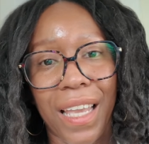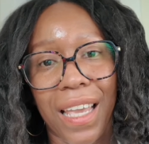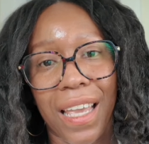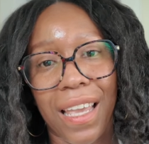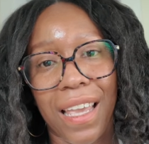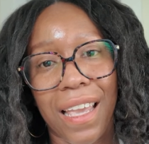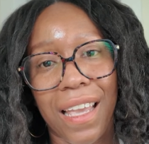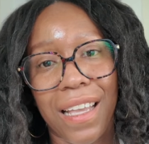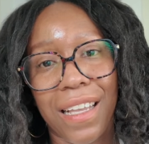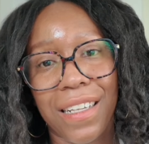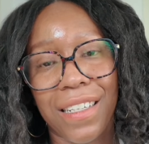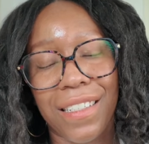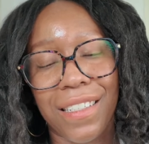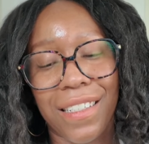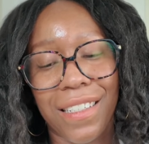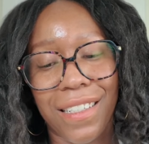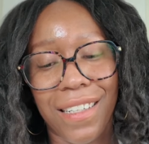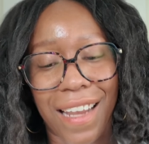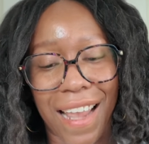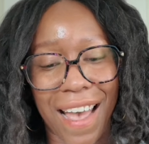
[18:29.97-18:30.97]

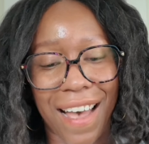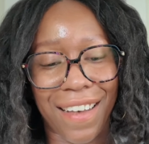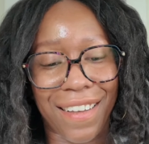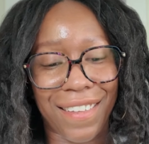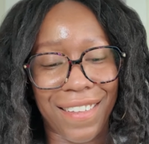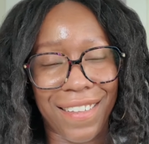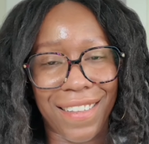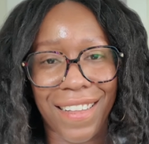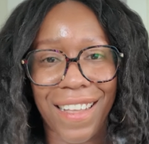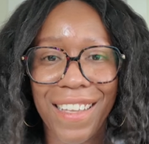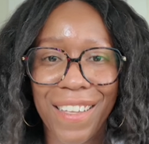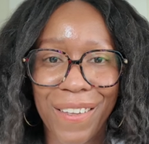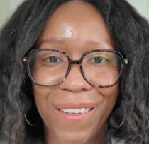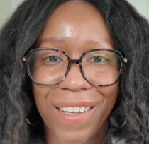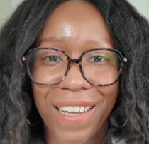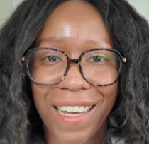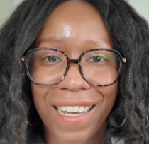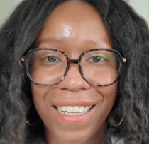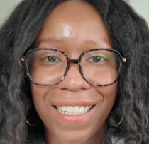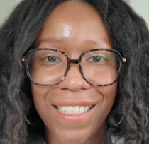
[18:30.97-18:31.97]
And yeah, thank you
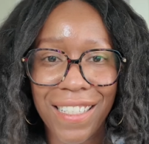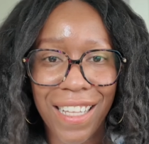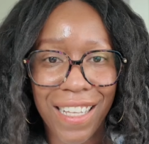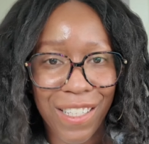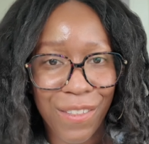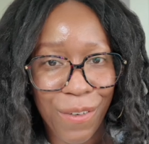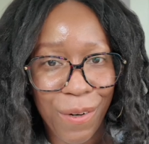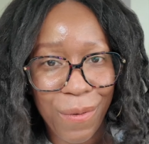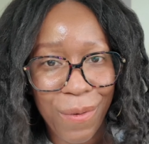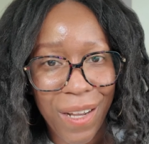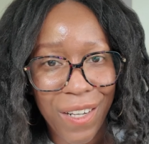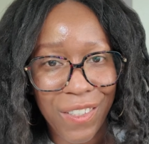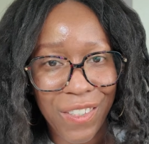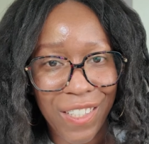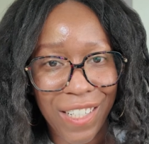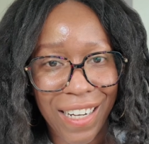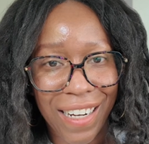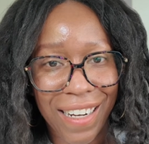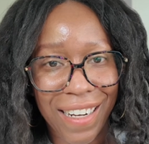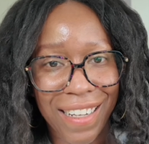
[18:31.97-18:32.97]
guys. Thanks for
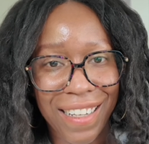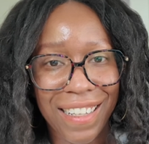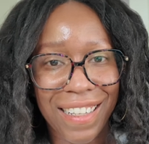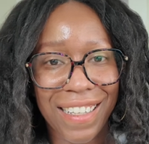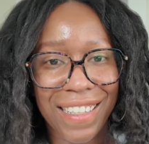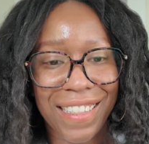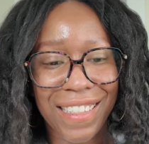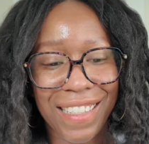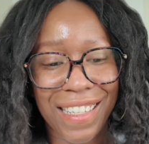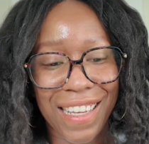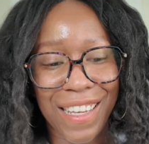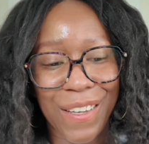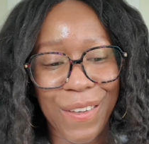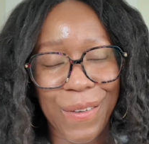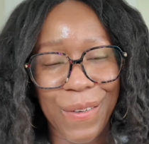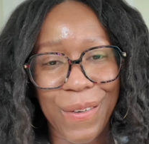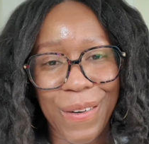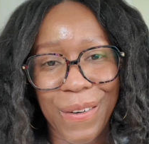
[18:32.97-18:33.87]
watching. See you